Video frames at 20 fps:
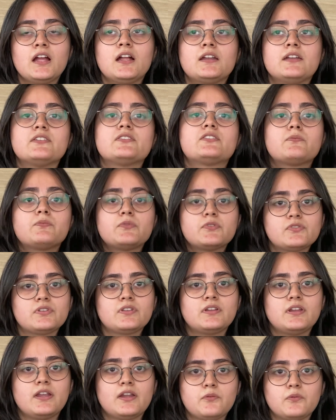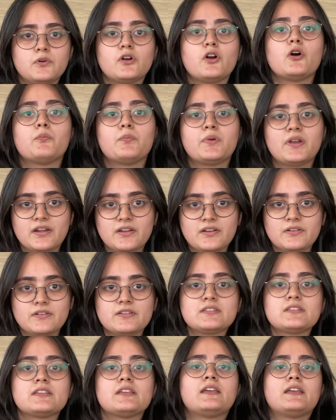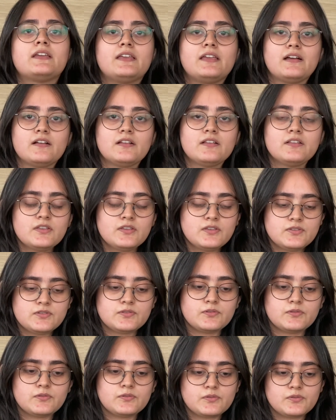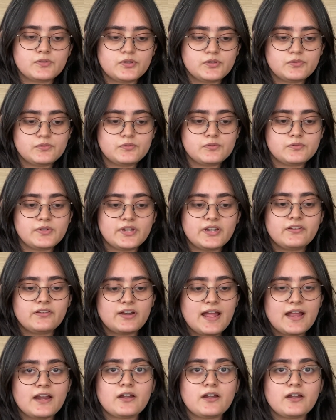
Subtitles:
Distribution network operators. So you interact